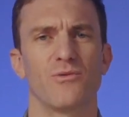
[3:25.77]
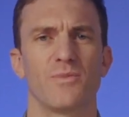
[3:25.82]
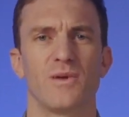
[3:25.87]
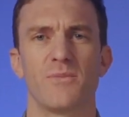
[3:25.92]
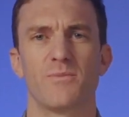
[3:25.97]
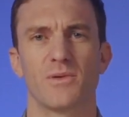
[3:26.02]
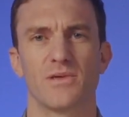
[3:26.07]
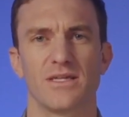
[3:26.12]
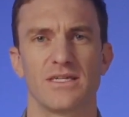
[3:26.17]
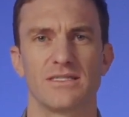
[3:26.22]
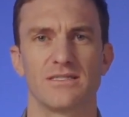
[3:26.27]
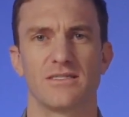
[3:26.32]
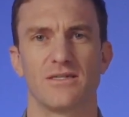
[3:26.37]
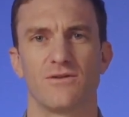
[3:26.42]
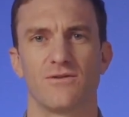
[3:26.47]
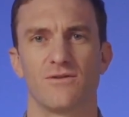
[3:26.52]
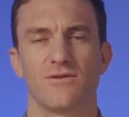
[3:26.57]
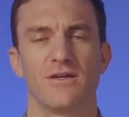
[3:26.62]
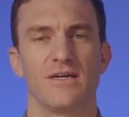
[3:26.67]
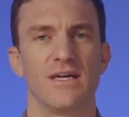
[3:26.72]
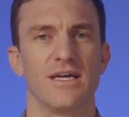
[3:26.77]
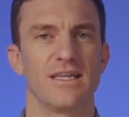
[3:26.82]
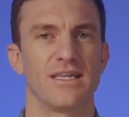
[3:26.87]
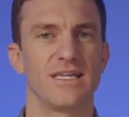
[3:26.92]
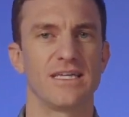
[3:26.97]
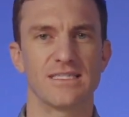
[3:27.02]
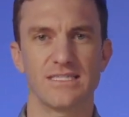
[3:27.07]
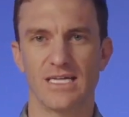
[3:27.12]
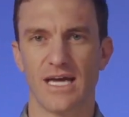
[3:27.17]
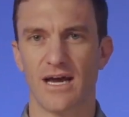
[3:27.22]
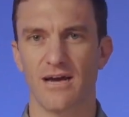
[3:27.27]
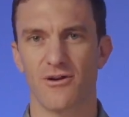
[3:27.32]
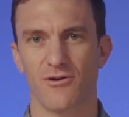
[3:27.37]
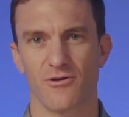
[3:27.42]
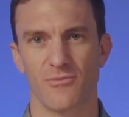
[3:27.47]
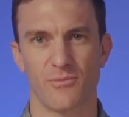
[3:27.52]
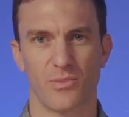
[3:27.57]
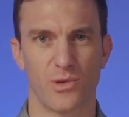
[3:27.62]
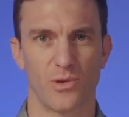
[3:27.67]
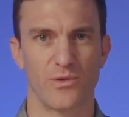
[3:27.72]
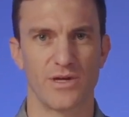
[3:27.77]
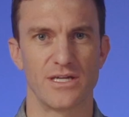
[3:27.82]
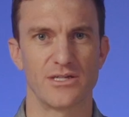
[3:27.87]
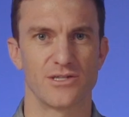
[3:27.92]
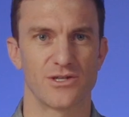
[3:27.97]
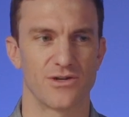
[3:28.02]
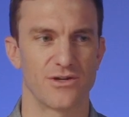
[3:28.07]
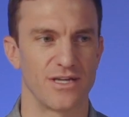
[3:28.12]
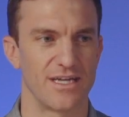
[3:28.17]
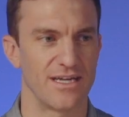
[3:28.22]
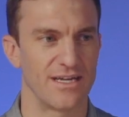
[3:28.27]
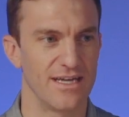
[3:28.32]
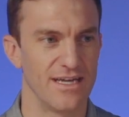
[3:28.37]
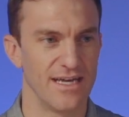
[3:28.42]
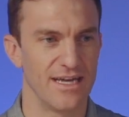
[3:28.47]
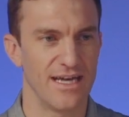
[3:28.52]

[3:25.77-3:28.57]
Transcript: people into the entire employee journey.